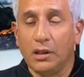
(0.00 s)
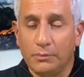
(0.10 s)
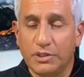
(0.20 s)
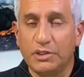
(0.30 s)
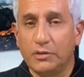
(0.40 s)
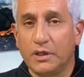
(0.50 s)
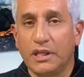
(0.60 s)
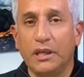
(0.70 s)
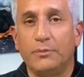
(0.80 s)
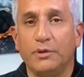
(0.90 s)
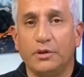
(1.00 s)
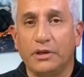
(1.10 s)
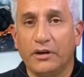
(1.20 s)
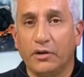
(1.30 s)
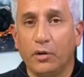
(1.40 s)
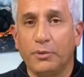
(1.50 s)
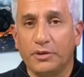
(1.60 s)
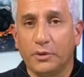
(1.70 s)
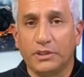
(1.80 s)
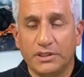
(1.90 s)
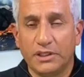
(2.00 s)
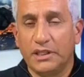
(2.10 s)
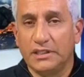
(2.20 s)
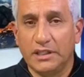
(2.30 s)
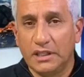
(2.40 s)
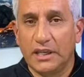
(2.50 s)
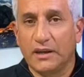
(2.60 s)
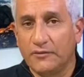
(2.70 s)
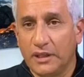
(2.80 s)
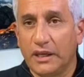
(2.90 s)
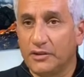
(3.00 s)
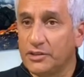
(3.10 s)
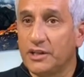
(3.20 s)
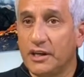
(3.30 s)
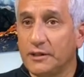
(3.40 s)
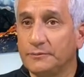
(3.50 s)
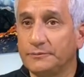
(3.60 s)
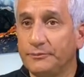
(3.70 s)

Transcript: But you do want to keep your ear open to what the CDC and the FDA are saying.